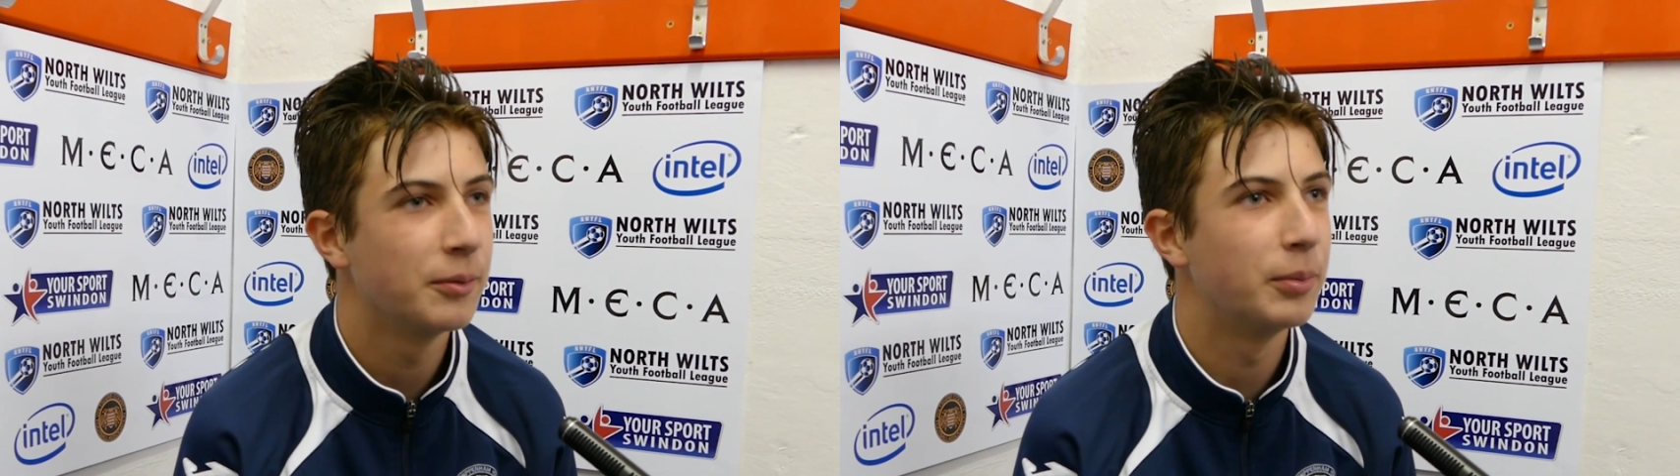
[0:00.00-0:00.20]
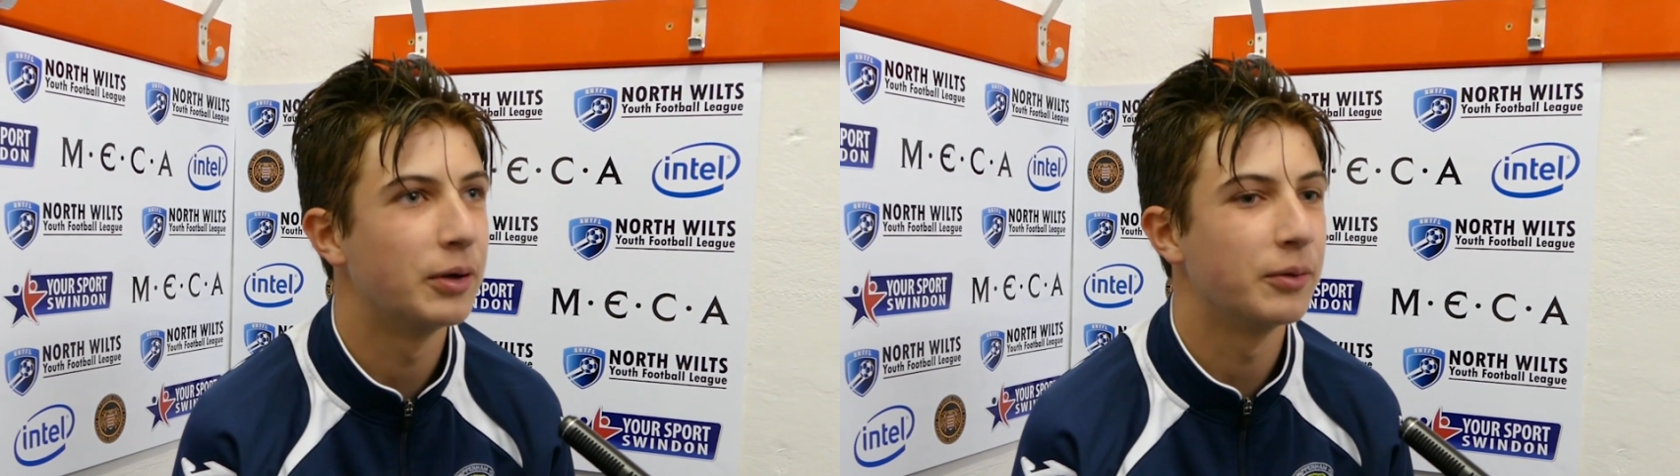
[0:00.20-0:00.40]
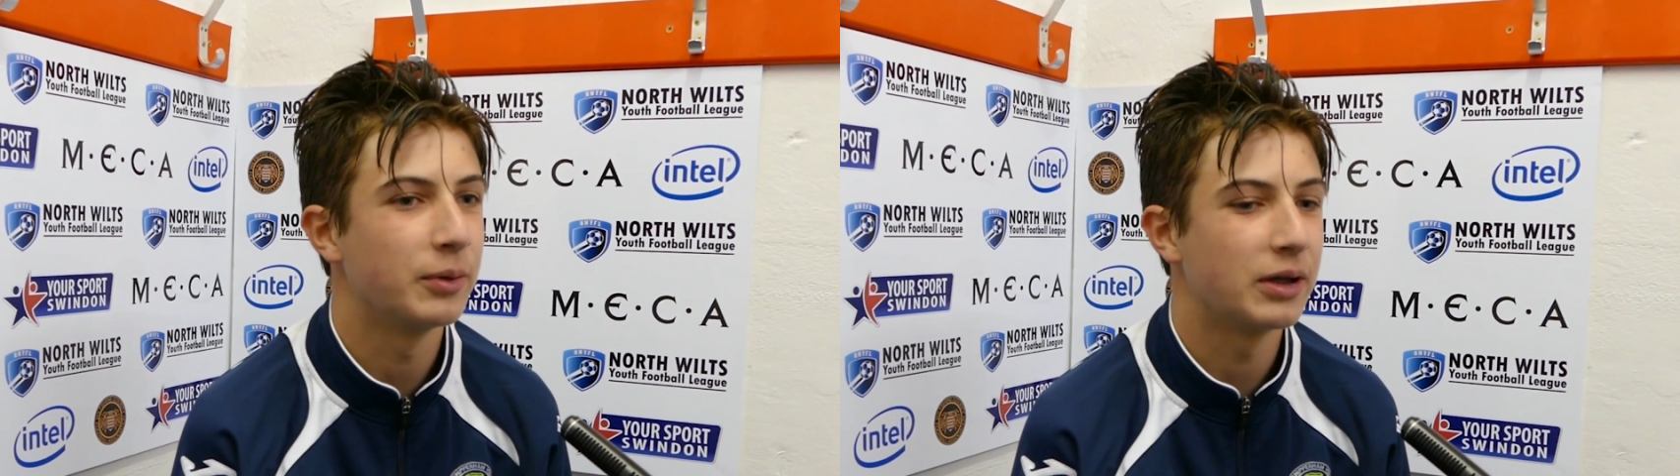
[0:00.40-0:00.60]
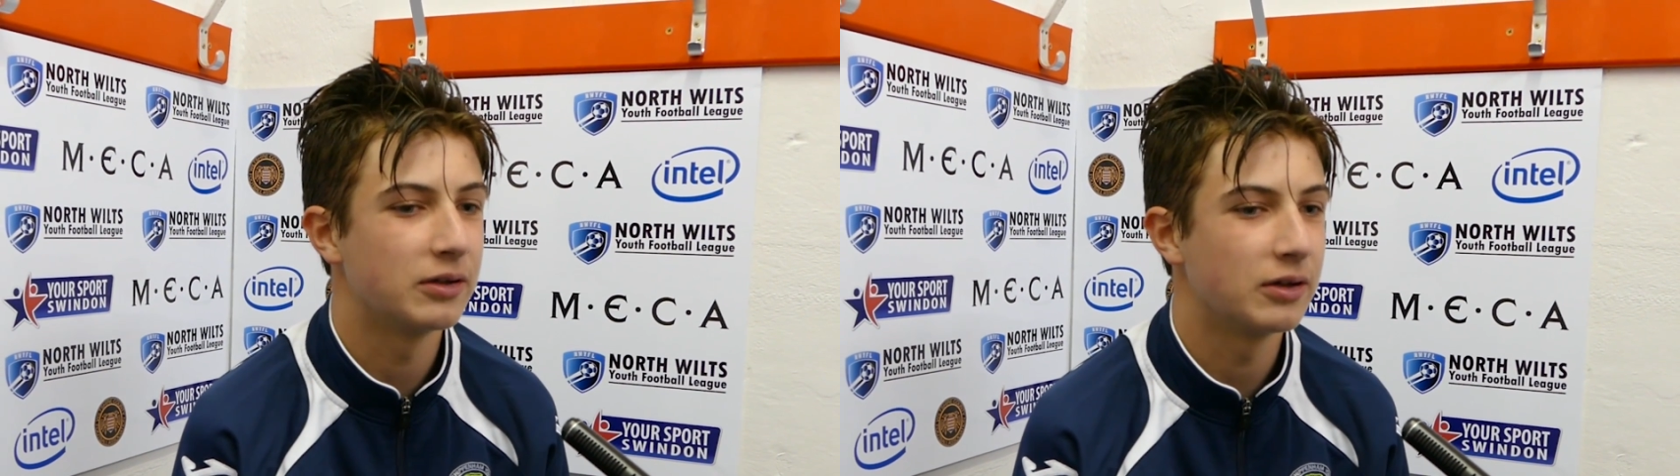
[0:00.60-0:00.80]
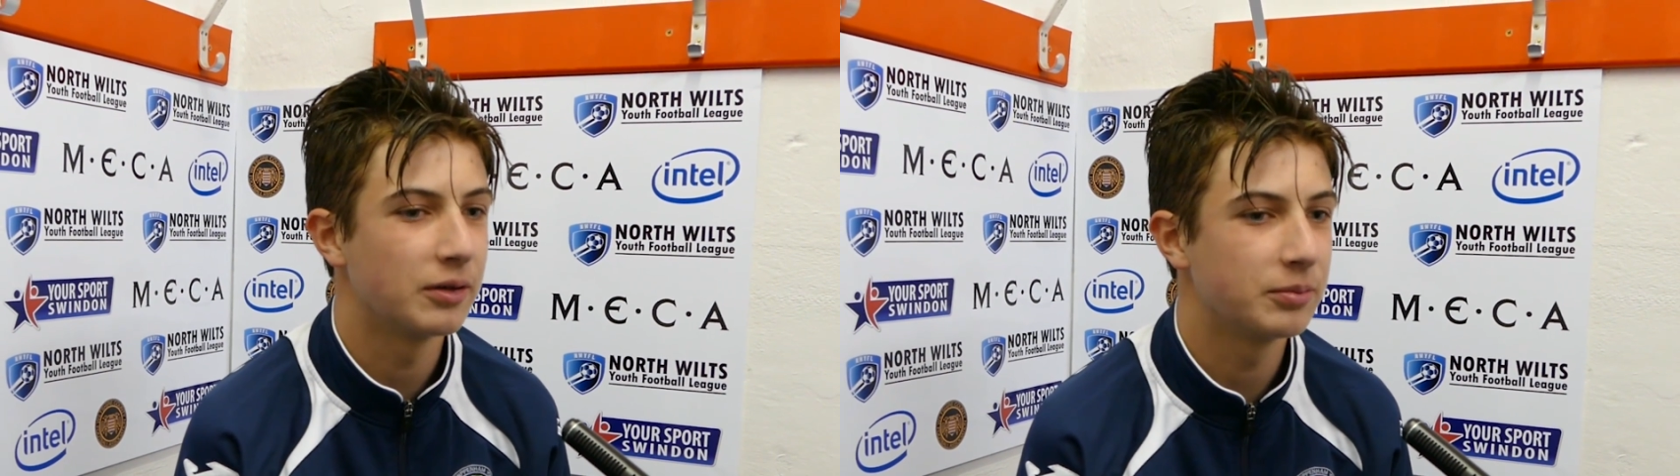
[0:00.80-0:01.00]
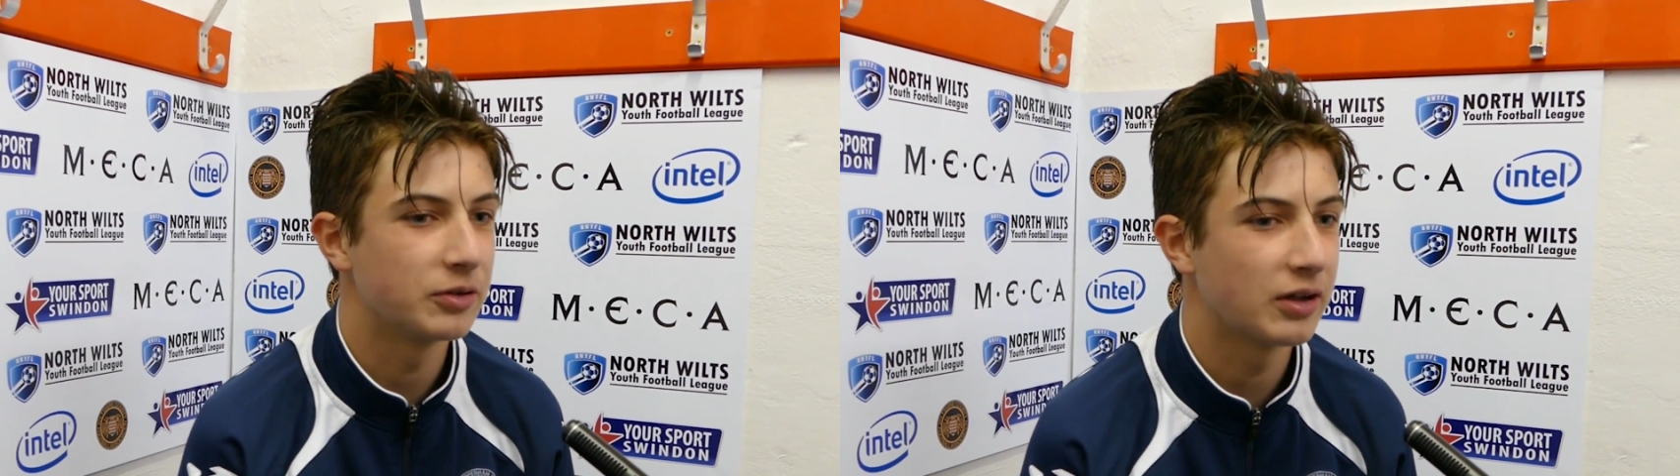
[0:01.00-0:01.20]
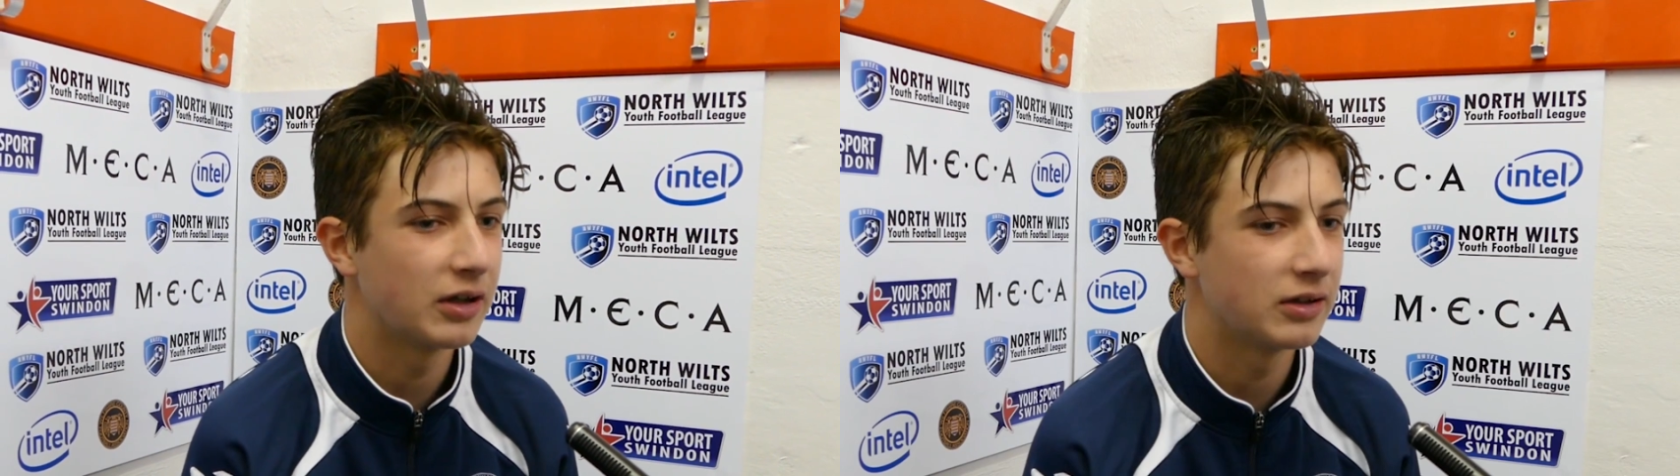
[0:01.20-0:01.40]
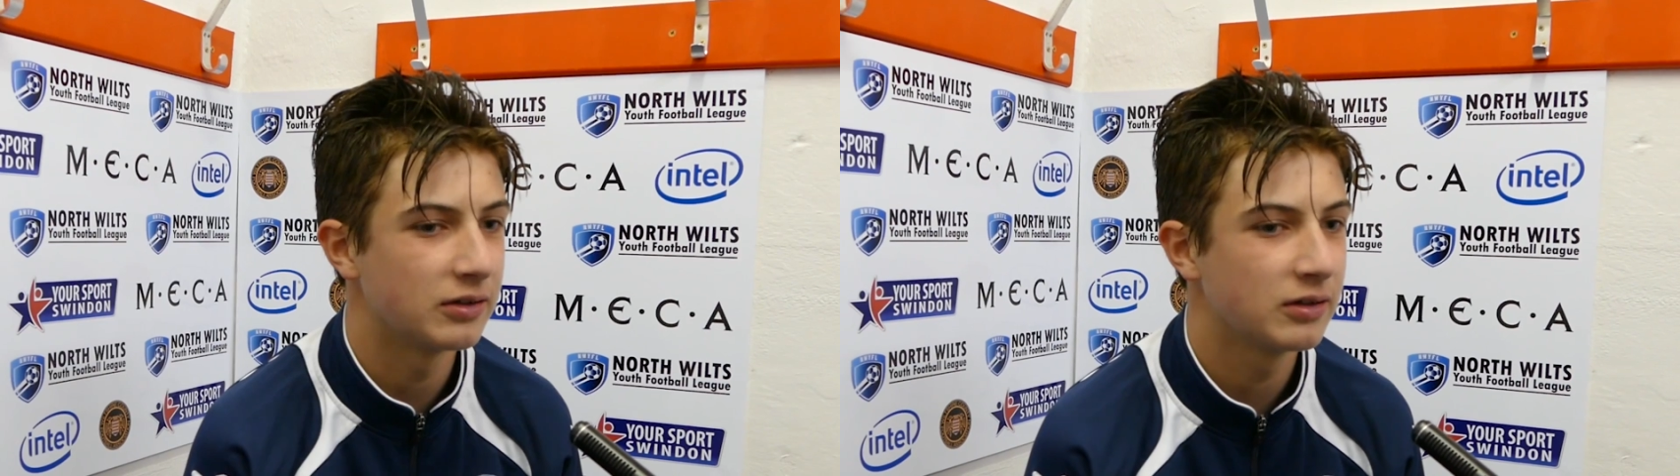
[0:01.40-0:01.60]
but we ended up just
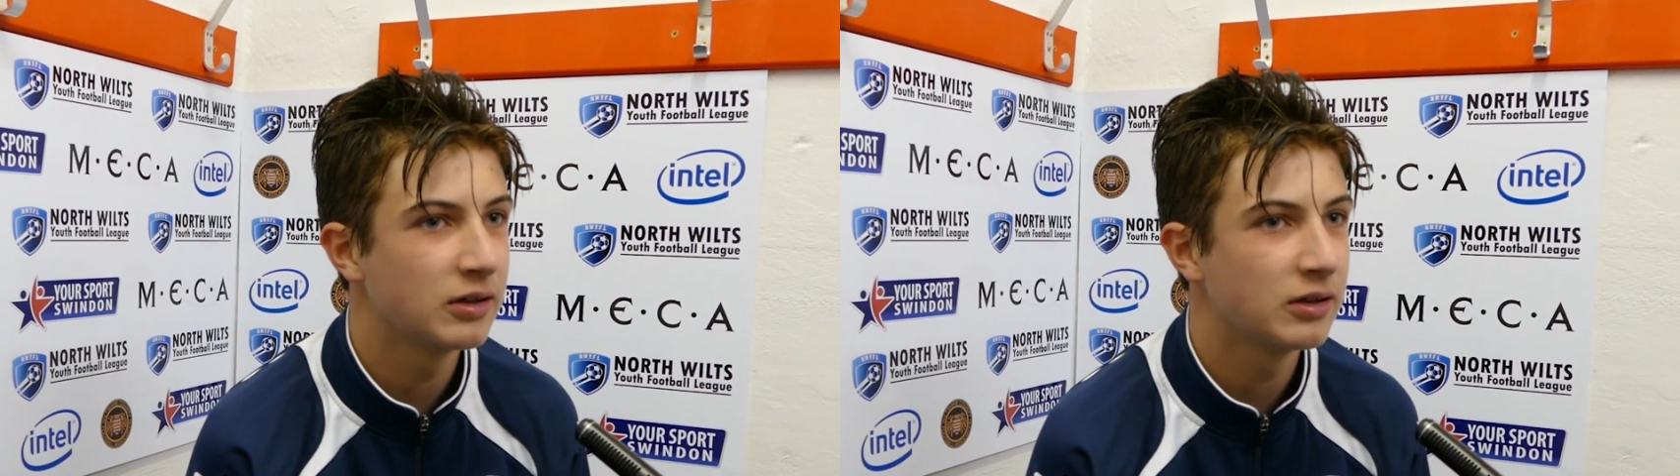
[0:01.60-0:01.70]
getting